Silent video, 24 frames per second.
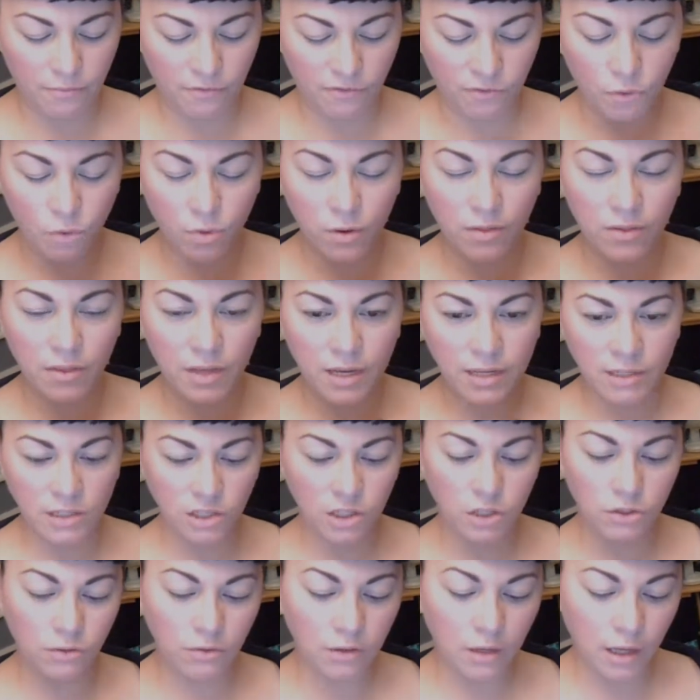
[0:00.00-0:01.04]
For
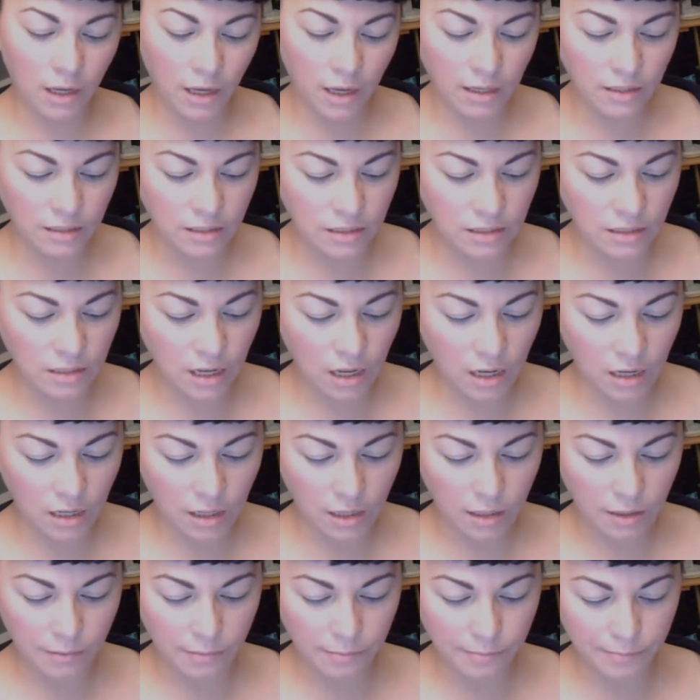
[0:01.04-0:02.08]
this you get
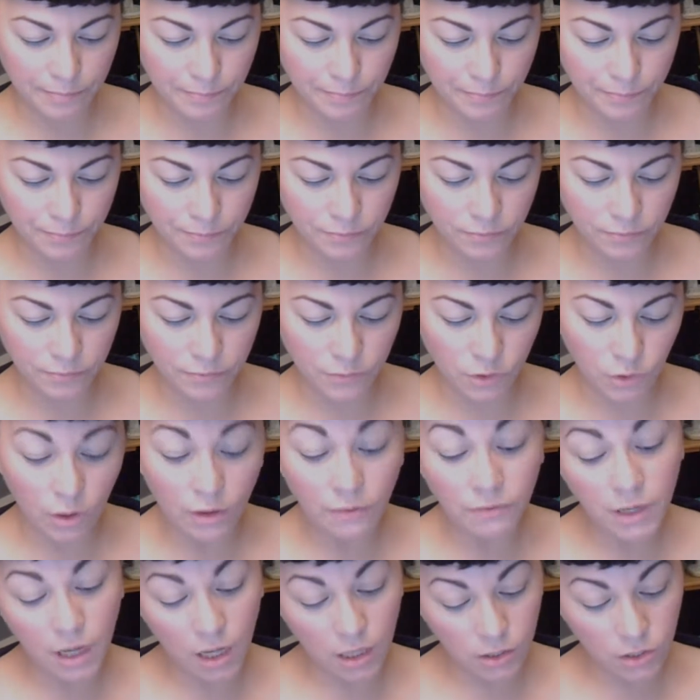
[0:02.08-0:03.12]

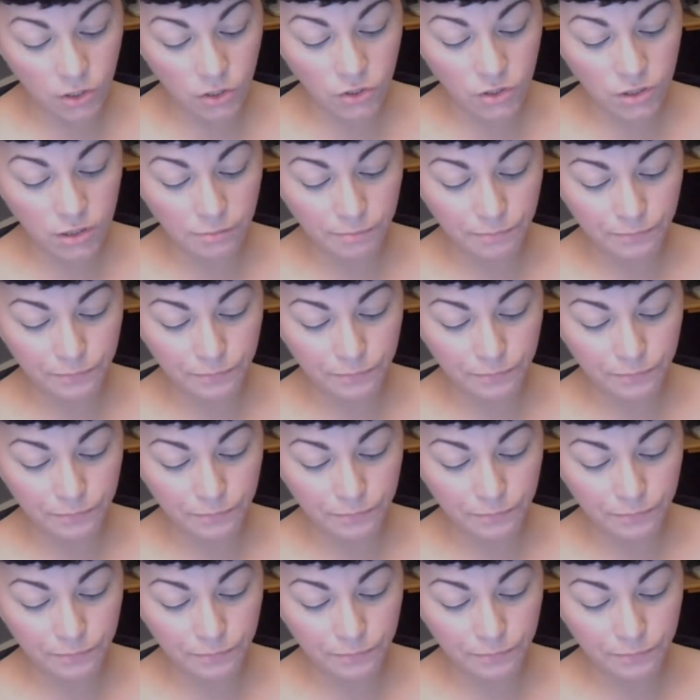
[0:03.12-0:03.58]
12 colors.